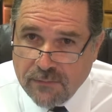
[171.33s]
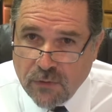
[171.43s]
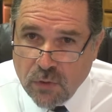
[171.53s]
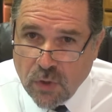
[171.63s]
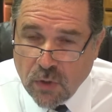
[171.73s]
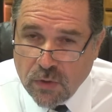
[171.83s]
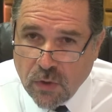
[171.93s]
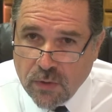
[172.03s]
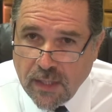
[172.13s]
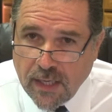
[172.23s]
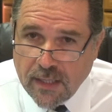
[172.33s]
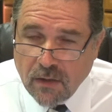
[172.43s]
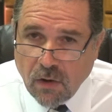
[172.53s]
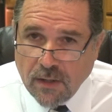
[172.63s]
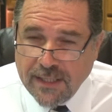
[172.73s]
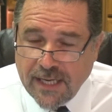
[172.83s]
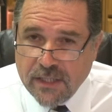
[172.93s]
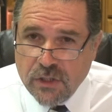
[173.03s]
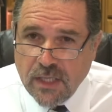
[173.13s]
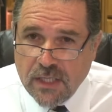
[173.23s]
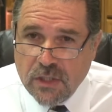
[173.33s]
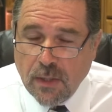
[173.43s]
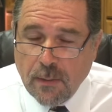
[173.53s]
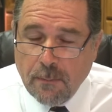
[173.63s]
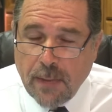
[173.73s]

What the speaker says: if you don't know yet, are the NGH